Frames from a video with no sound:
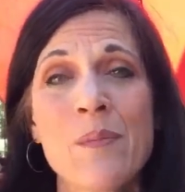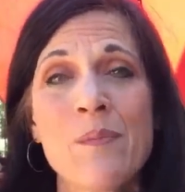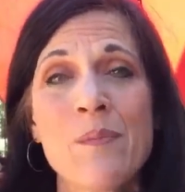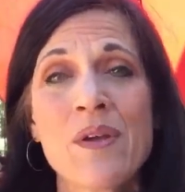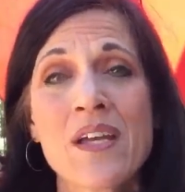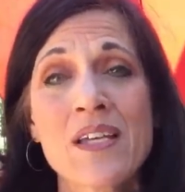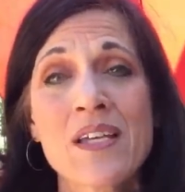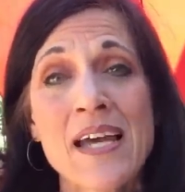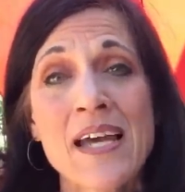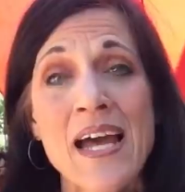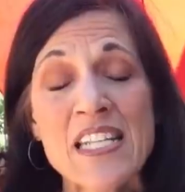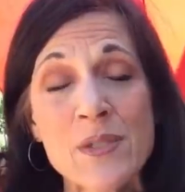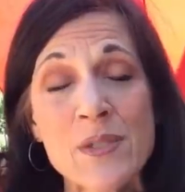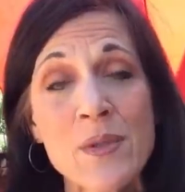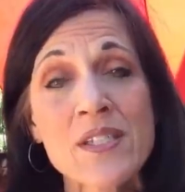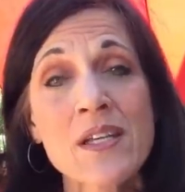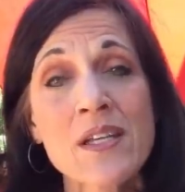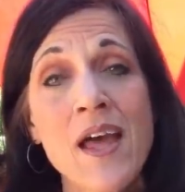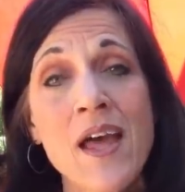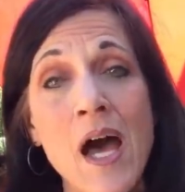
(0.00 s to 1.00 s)
because that's
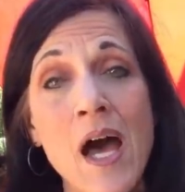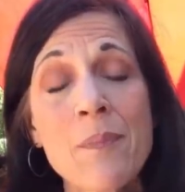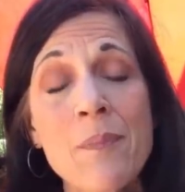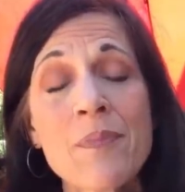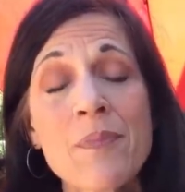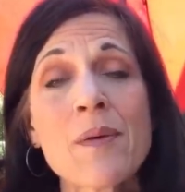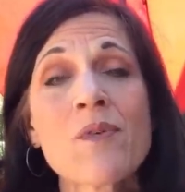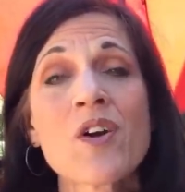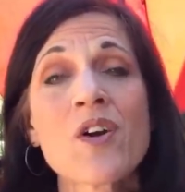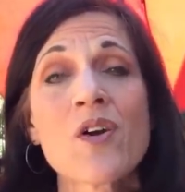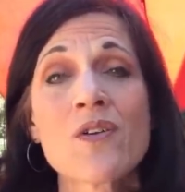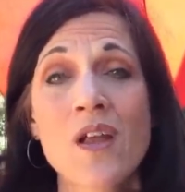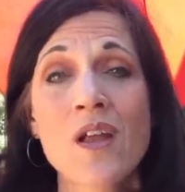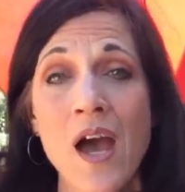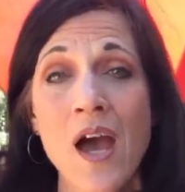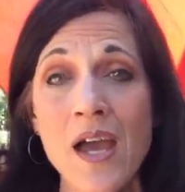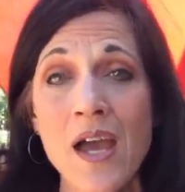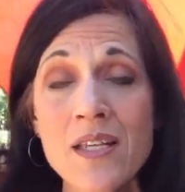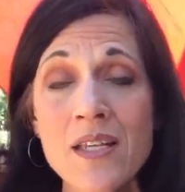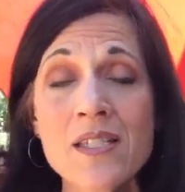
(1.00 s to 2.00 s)
what's gonna help them grow
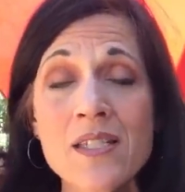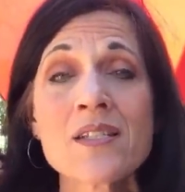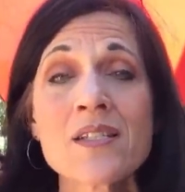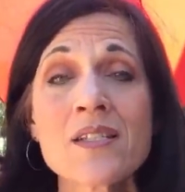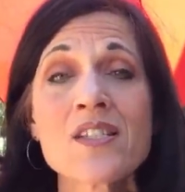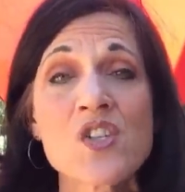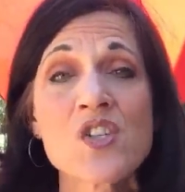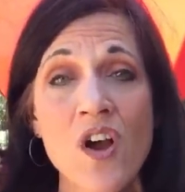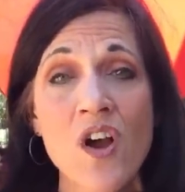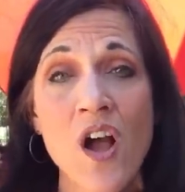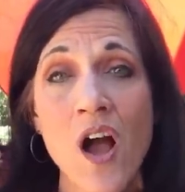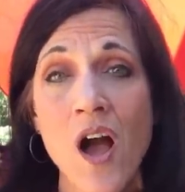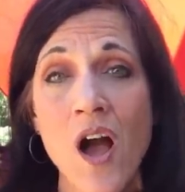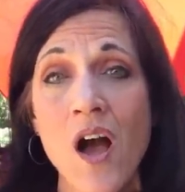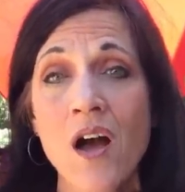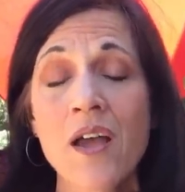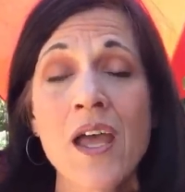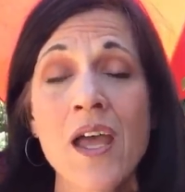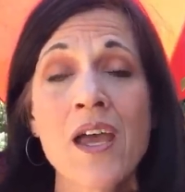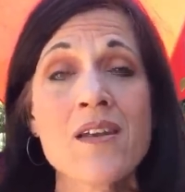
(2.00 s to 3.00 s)
nice and
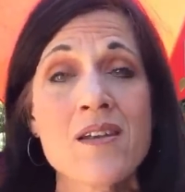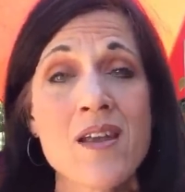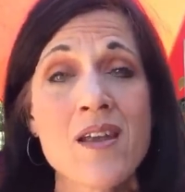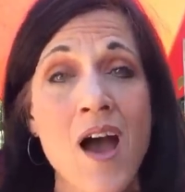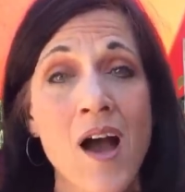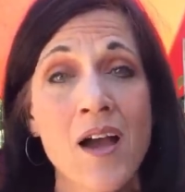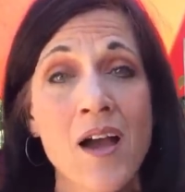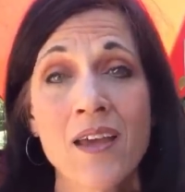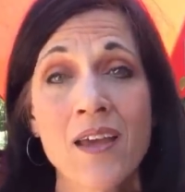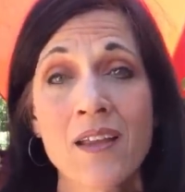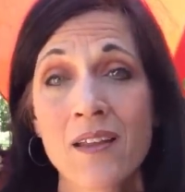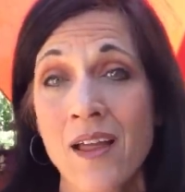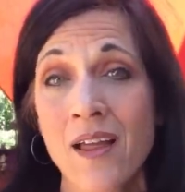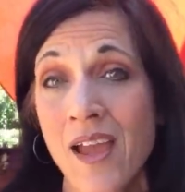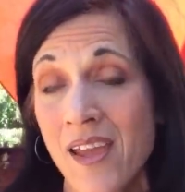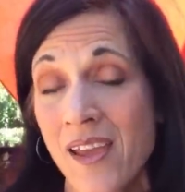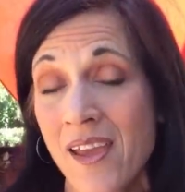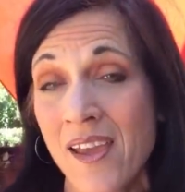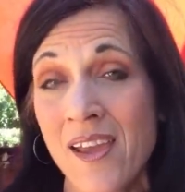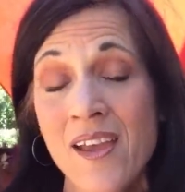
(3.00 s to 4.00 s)
strong and not get
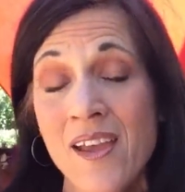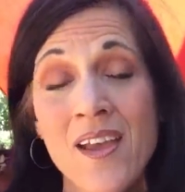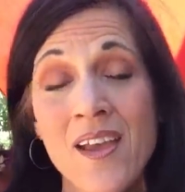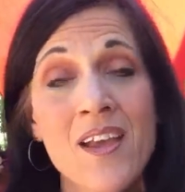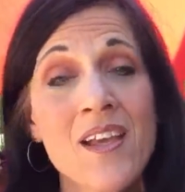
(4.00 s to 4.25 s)
leggy.